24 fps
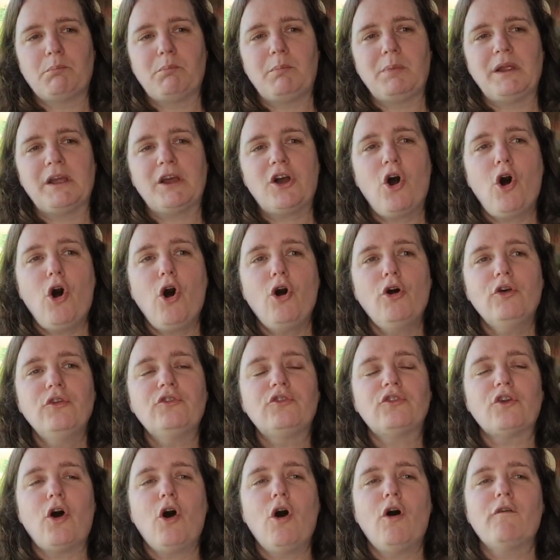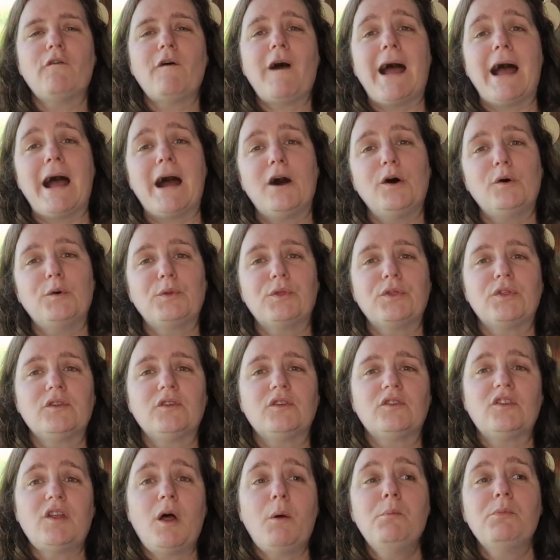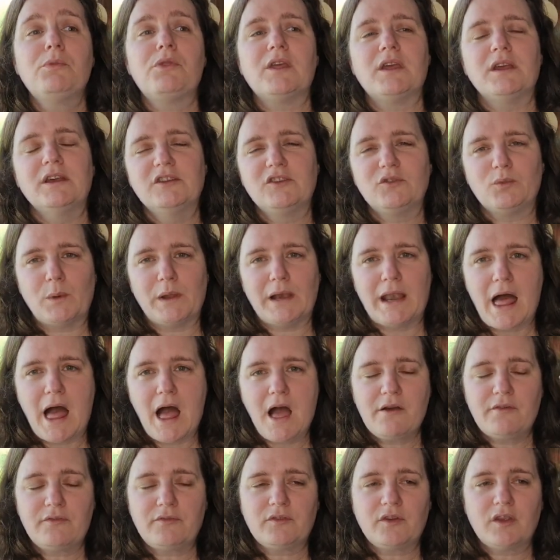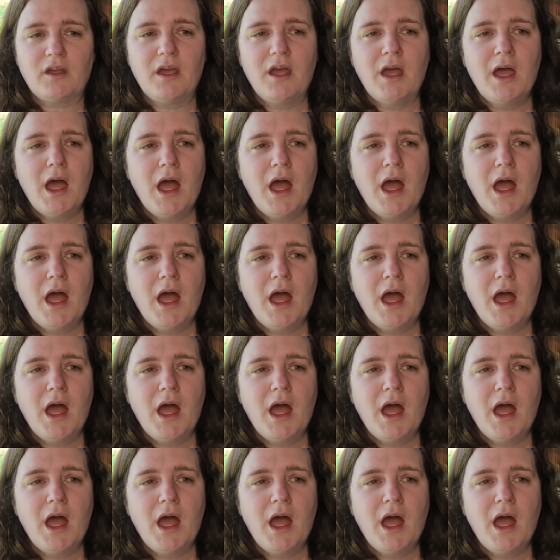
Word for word: because of how some things were left